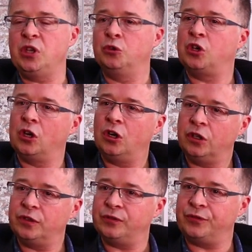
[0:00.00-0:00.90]
but you
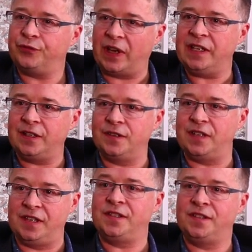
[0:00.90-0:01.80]
can't
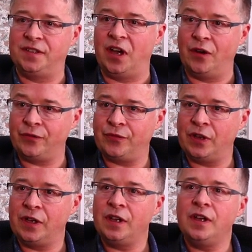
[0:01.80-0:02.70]
fake this
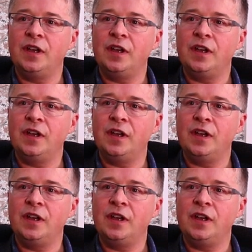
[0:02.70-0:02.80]
stuff.